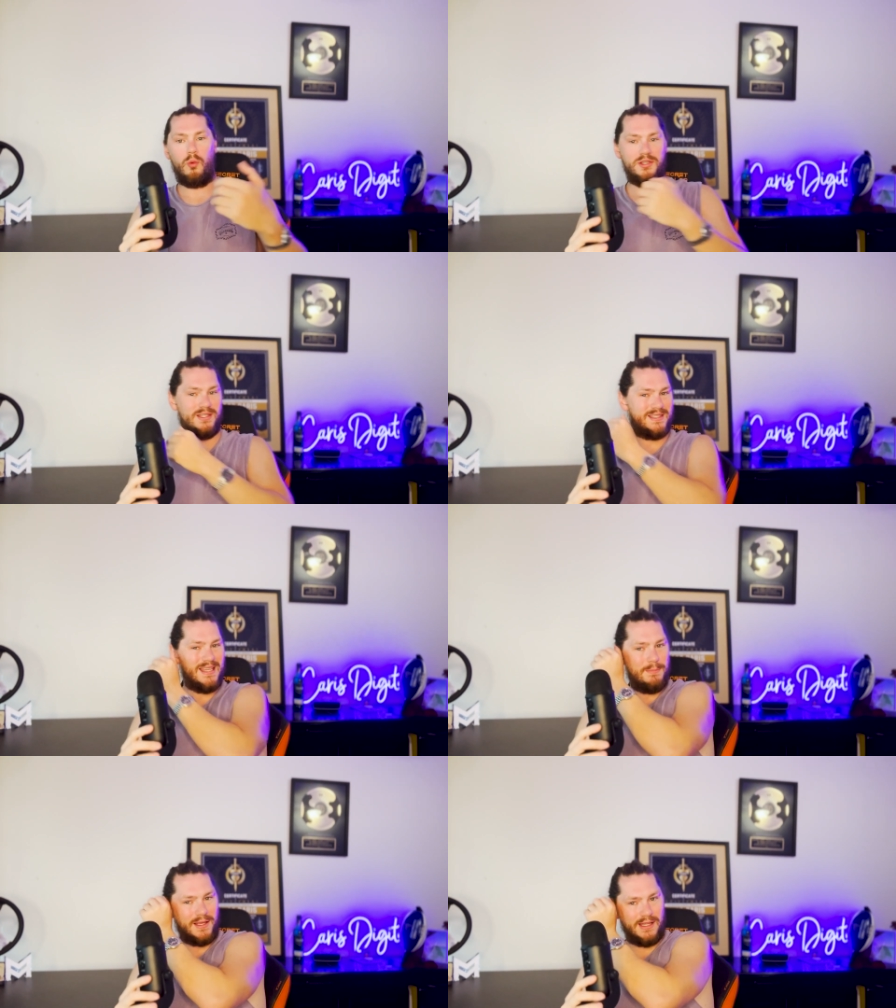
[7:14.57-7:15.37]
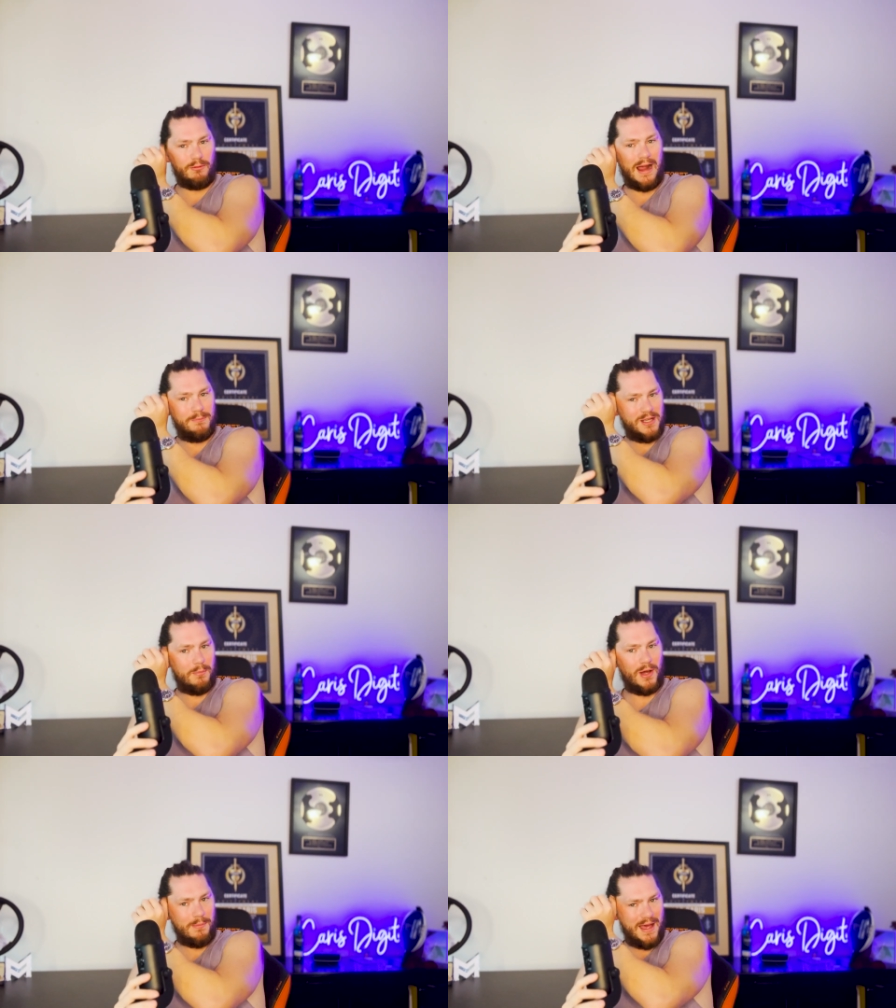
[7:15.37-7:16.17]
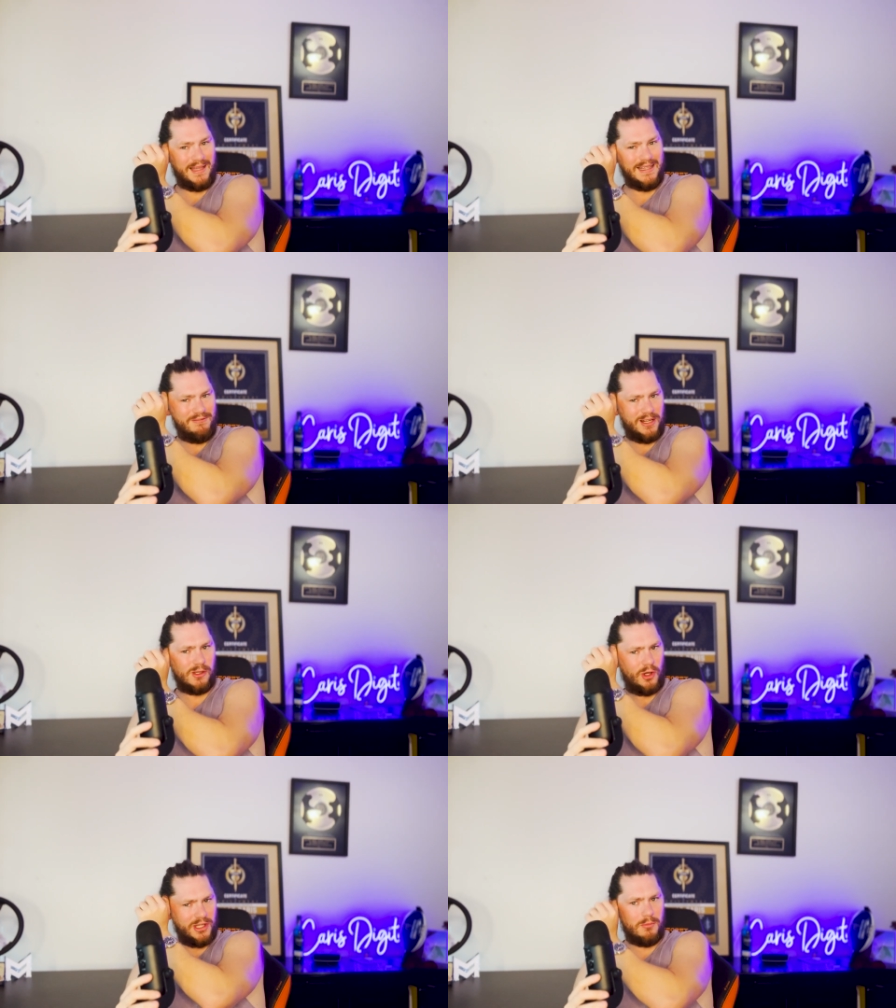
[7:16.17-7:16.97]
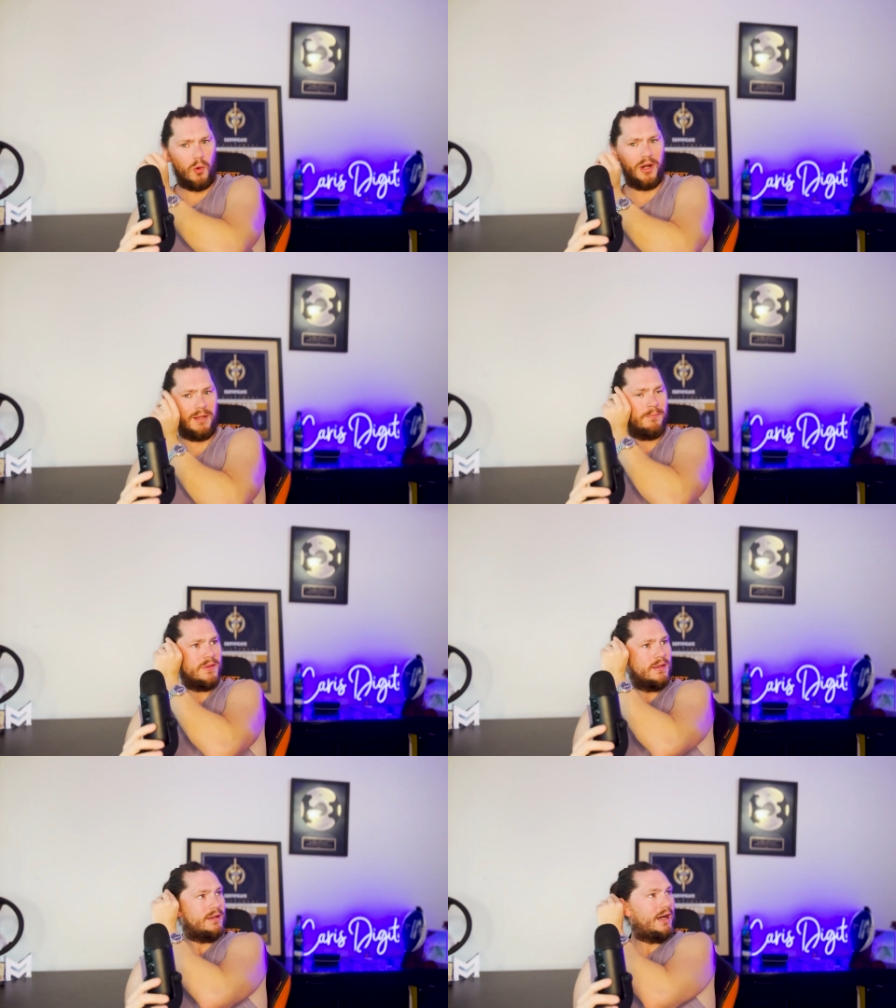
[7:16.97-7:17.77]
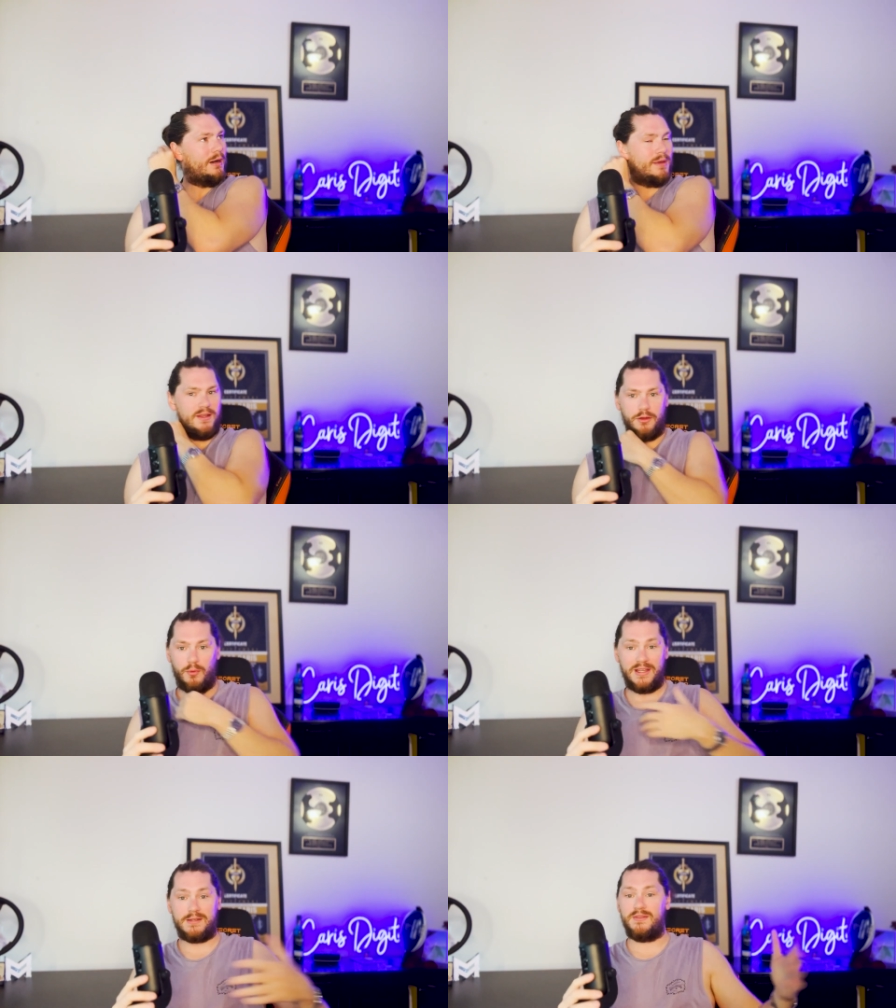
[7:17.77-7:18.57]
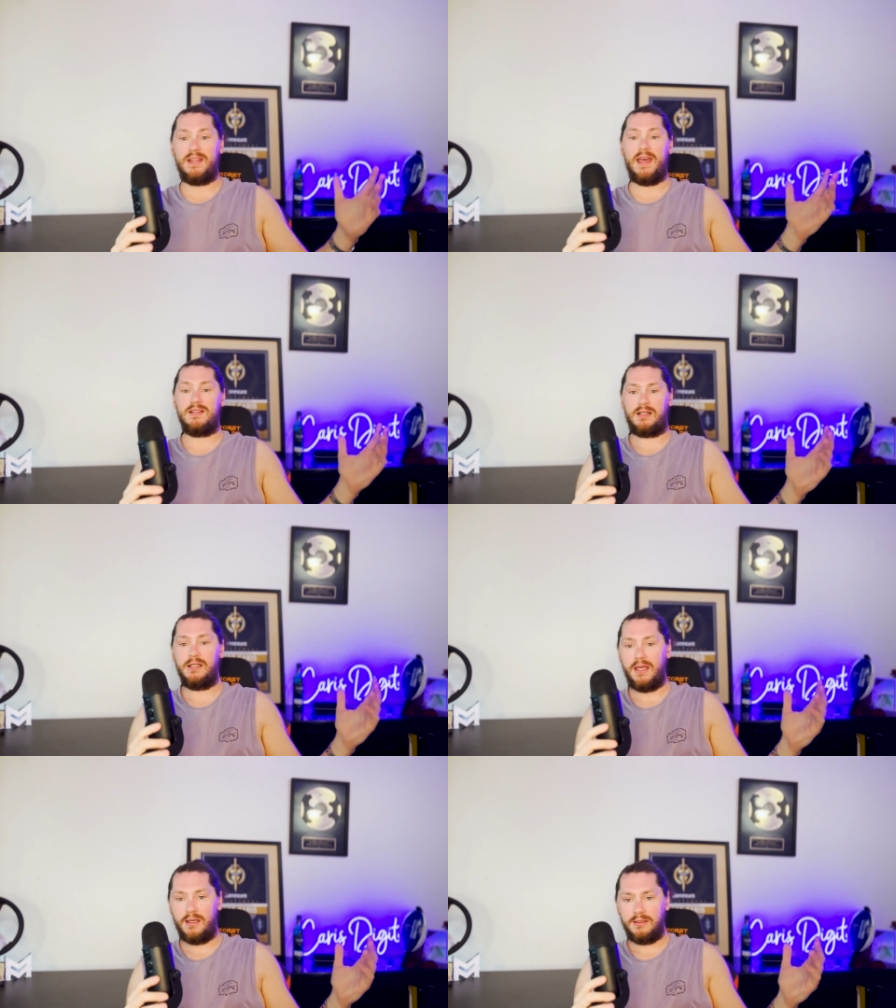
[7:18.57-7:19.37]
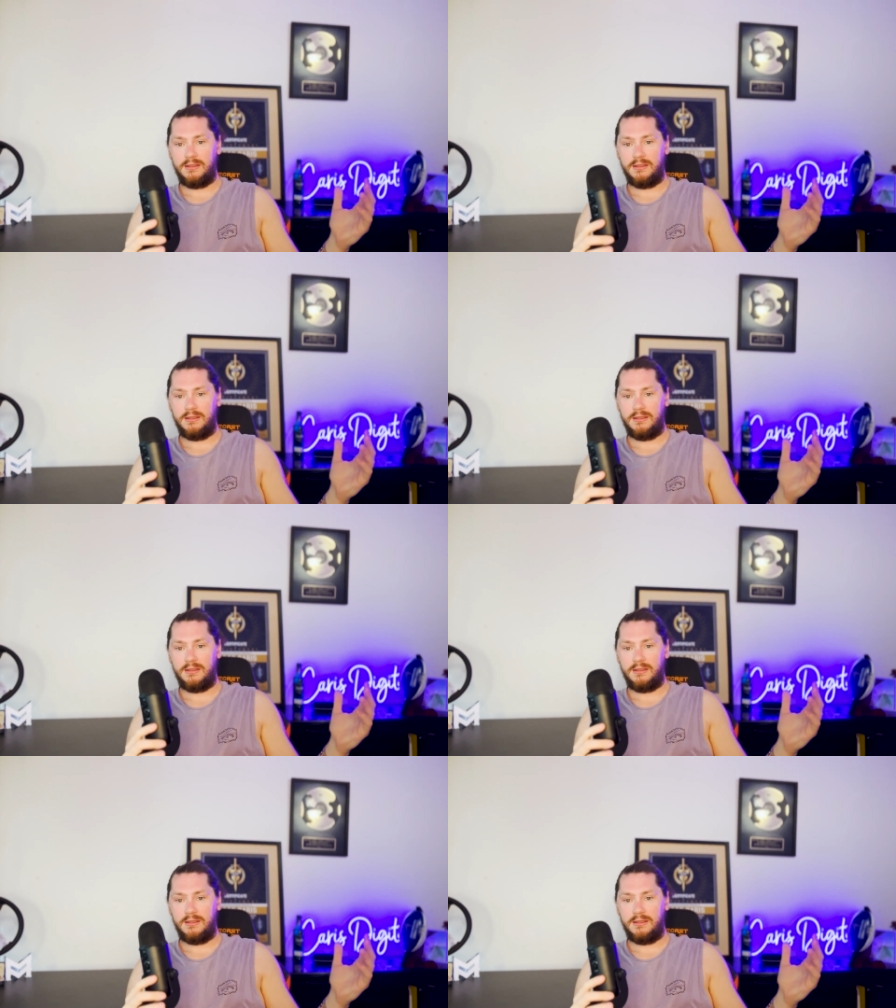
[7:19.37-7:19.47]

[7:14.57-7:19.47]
which is typically wrapped up by about eleven o'clock in the morning. Um, and then the rest of the day is clear.